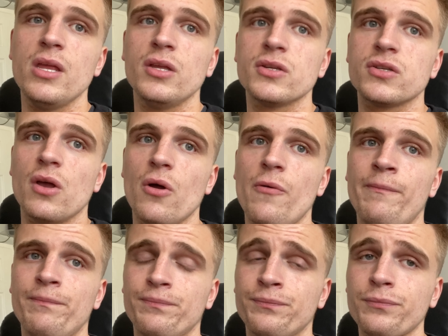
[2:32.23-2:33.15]
So
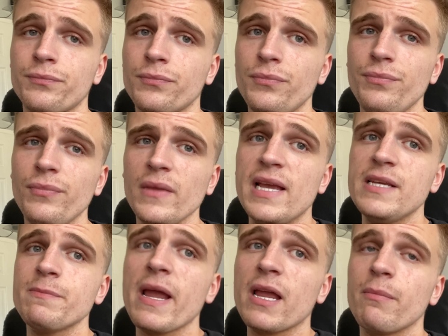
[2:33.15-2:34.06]
he's
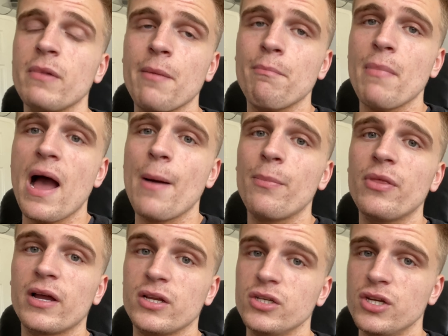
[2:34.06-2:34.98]
making me a map
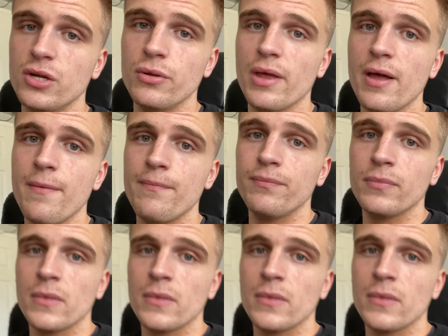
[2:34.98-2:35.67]
that can do that.